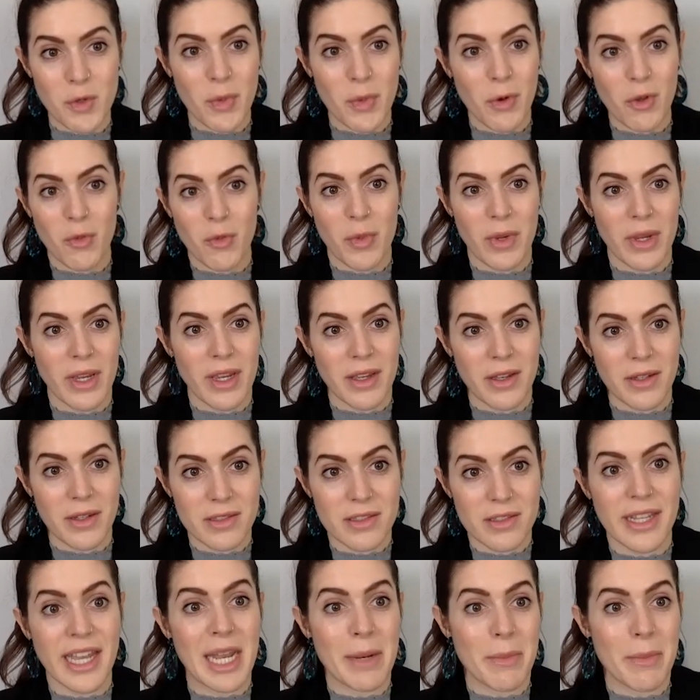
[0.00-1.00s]
Those would both be
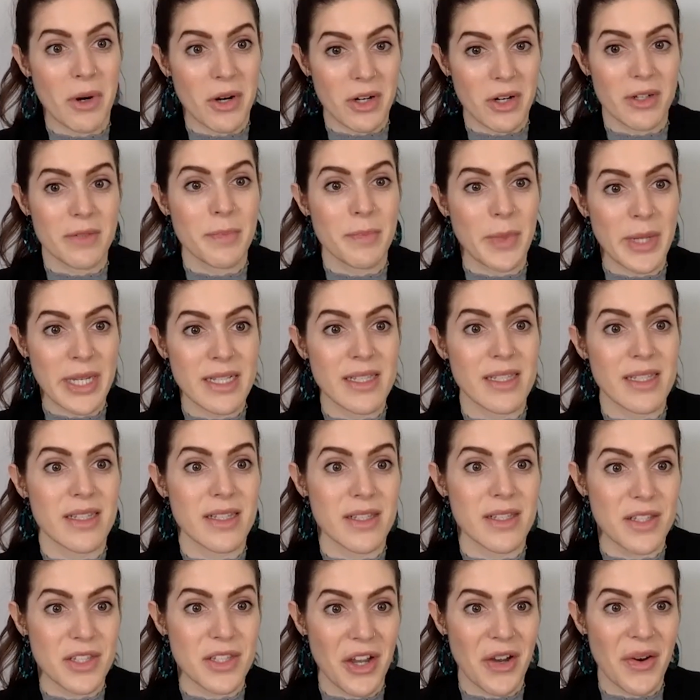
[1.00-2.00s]
landmark
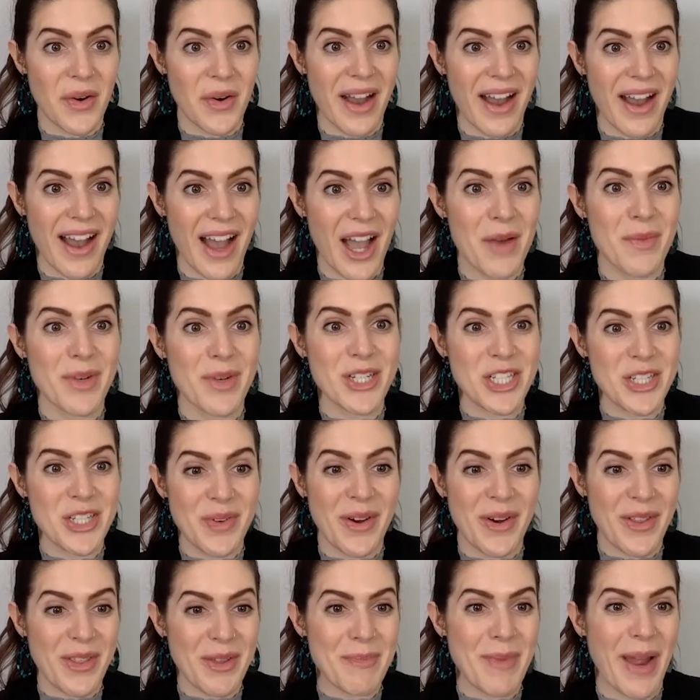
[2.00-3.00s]
pieces. So I wish you
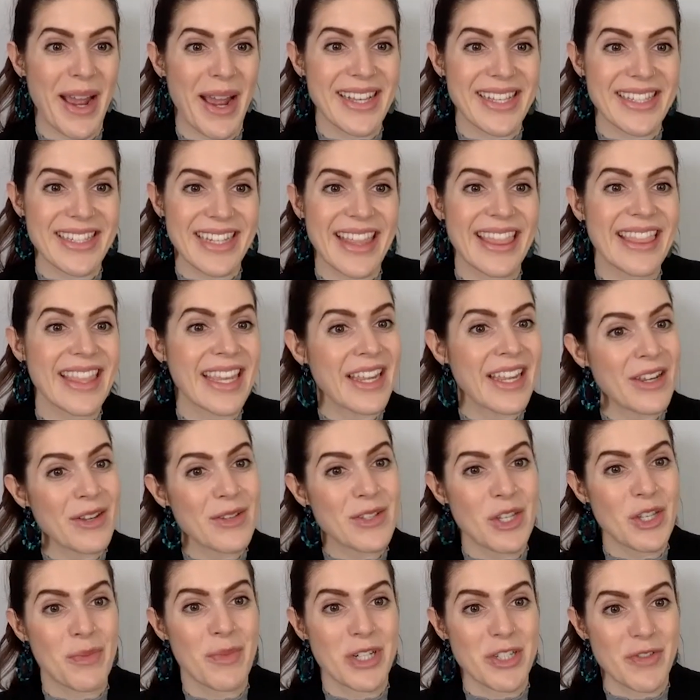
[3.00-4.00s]
all the best. And thank you
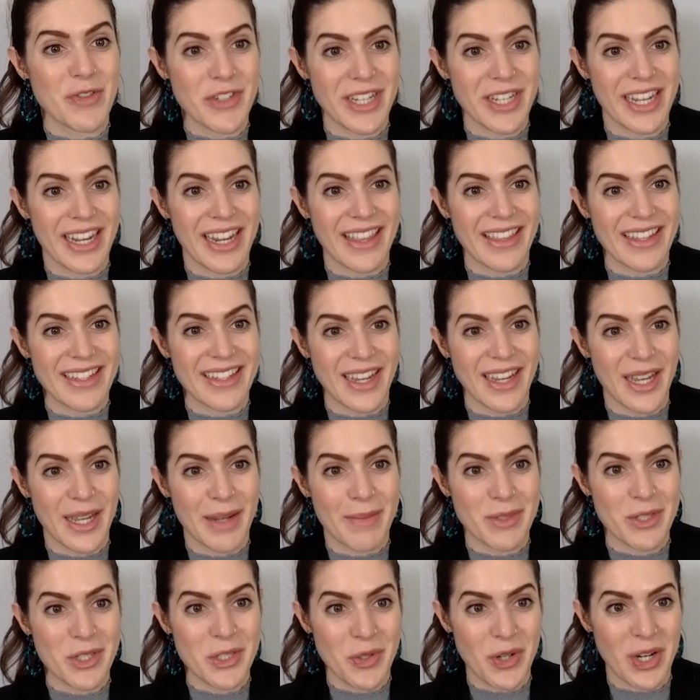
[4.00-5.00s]
so much for taking the
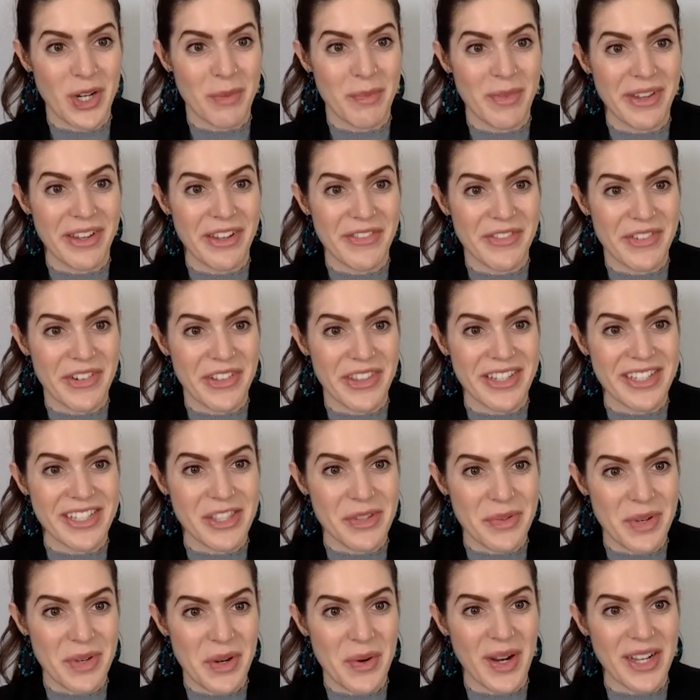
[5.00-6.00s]
time to join me for this
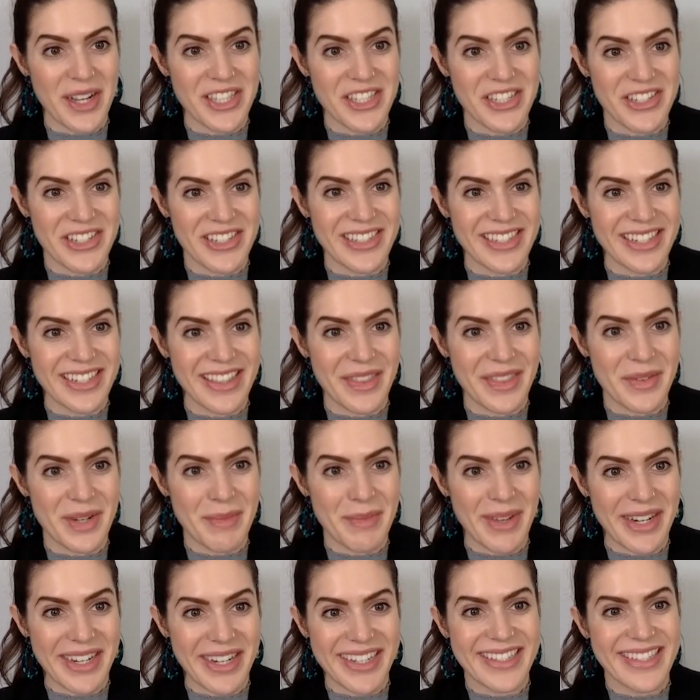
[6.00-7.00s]
Three Questions in 3
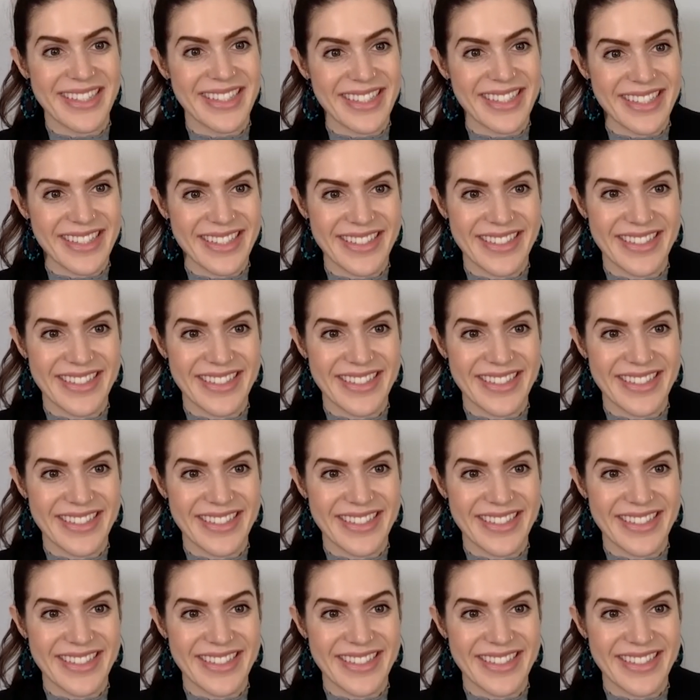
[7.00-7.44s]
Minutes.